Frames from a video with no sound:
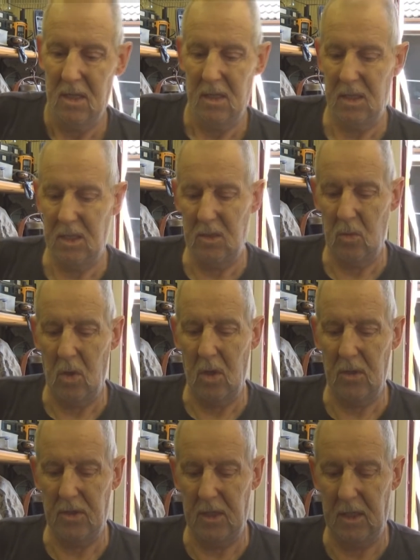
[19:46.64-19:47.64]
This is why
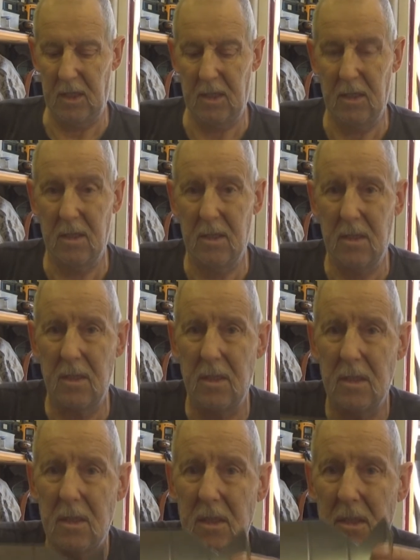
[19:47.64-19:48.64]
I think
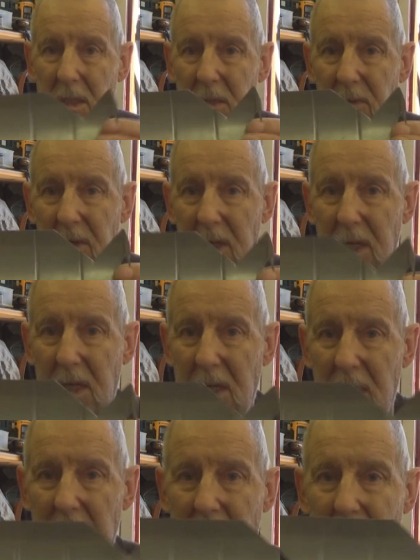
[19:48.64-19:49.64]
this V
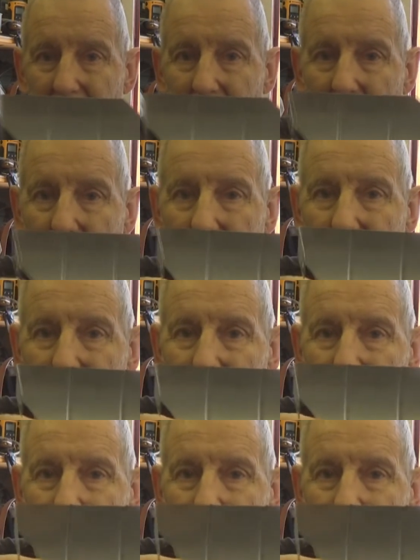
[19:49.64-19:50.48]
is on there.